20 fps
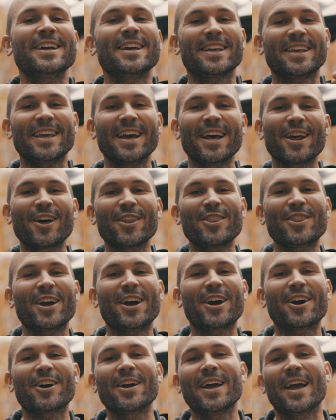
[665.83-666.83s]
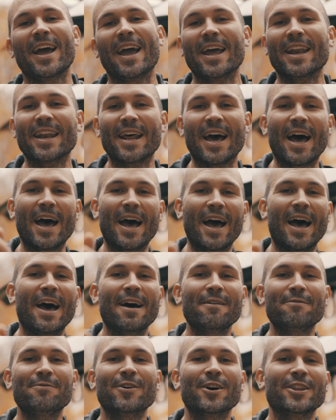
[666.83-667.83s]
get out there, and
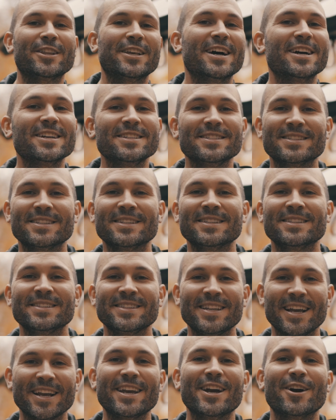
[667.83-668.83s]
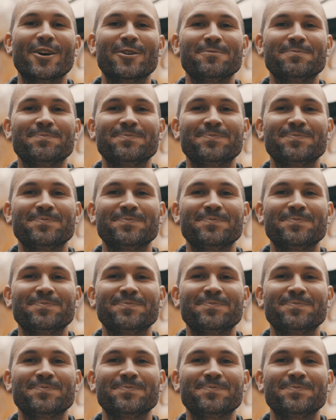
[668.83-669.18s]
have fun, guys. Take care.